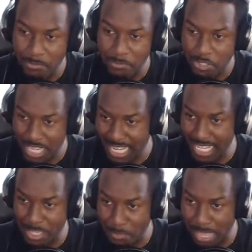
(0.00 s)

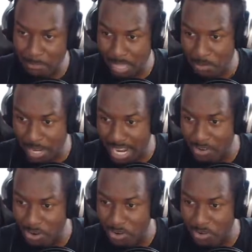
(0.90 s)
Technically a Batman with
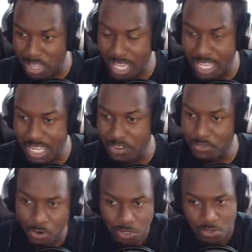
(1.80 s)
Arrow, and then
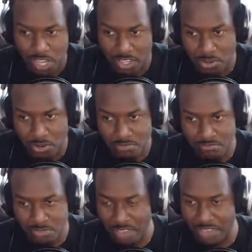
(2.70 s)
of course you got your
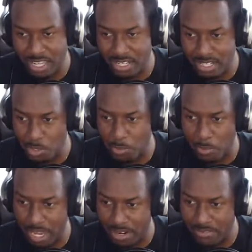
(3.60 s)
heavy hitter
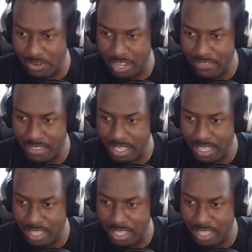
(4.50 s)
Superman, right?